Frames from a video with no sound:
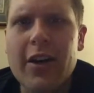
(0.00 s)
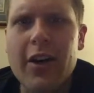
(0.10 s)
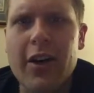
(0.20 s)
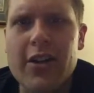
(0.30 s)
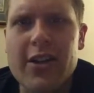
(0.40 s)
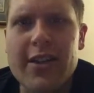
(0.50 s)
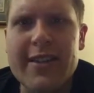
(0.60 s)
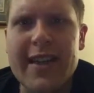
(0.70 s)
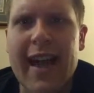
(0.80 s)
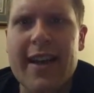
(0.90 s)
are just
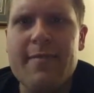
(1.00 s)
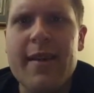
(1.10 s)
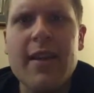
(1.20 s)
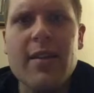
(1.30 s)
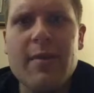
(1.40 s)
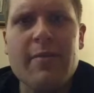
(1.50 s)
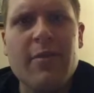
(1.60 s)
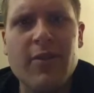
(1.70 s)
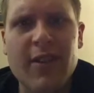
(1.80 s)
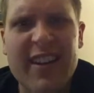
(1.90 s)
kind of making people
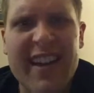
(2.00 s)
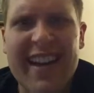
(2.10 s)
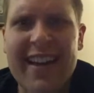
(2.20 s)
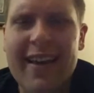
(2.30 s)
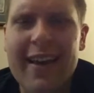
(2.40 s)
forget